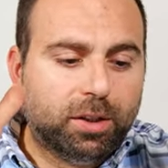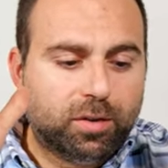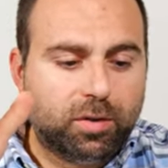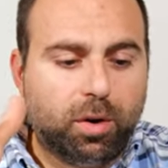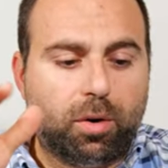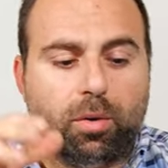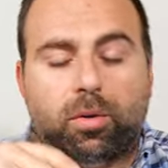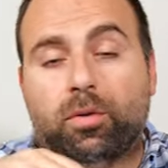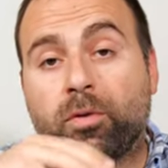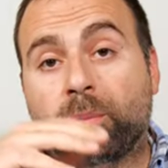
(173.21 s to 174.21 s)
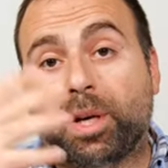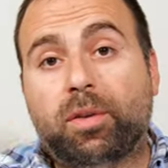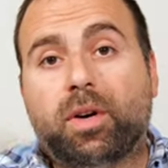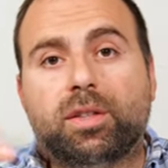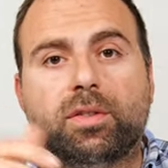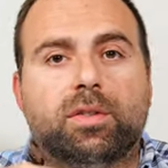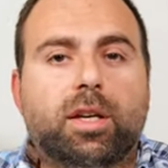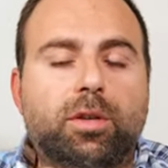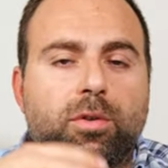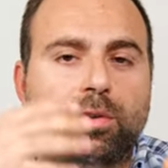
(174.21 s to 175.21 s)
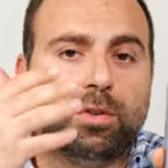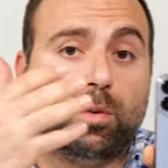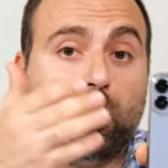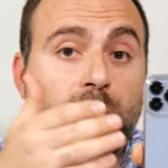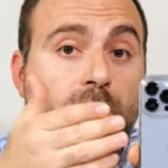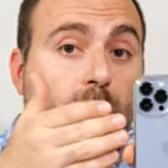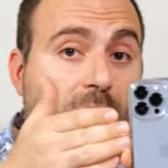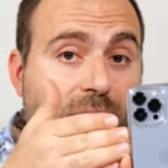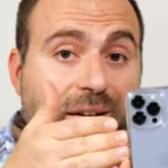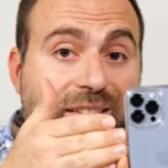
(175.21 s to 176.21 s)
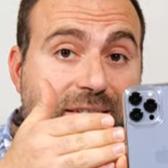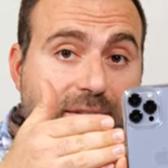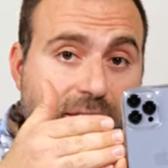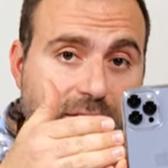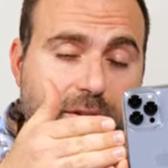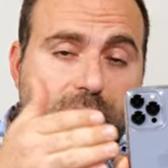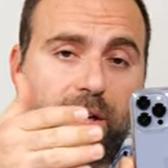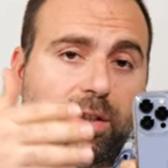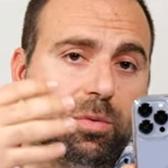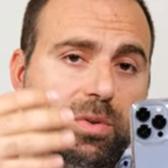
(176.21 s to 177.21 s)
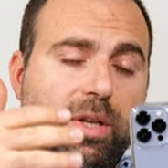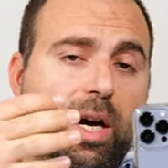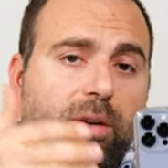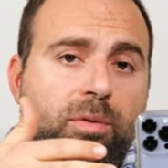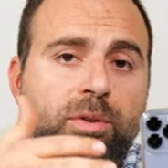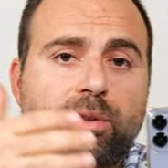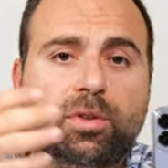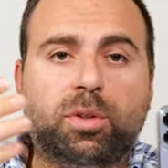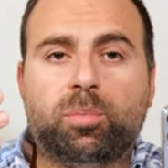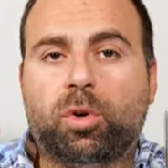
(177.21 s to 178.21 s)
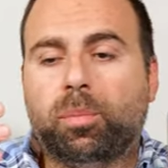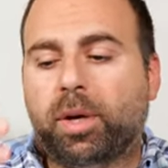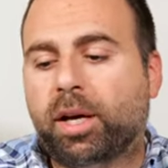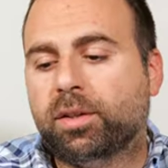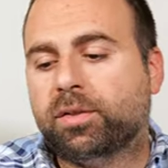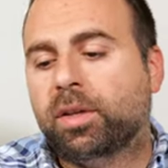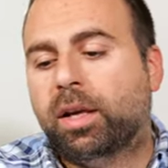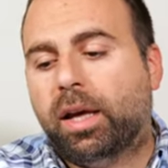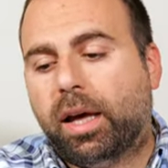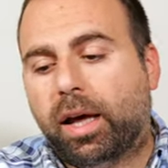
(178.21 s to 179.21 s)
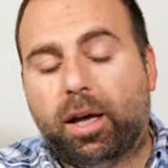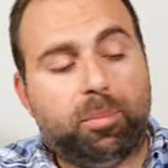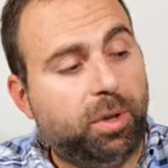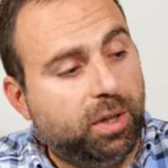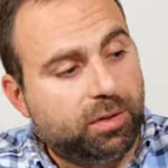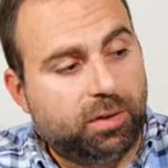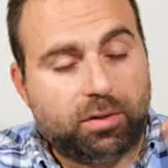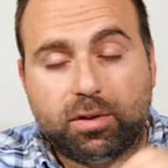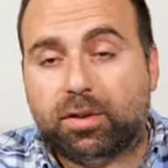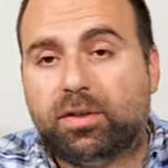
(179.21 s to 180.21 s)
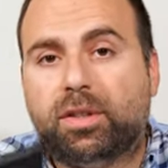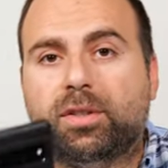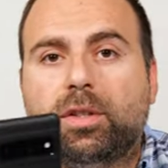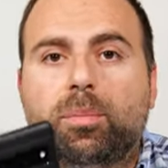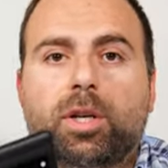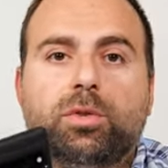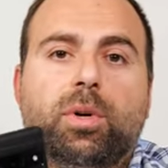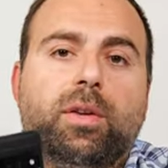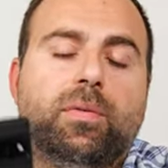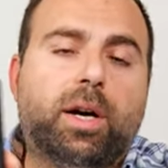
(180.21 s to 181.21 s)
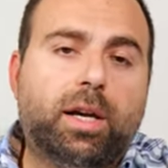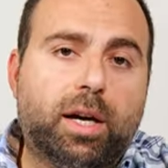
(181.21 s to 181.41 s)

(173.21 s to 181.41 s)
So for my devices I used, the Wi-Fi 6 device was the iPhone 13 Pro Max, and because this is a 6E mesh Wi-Fi,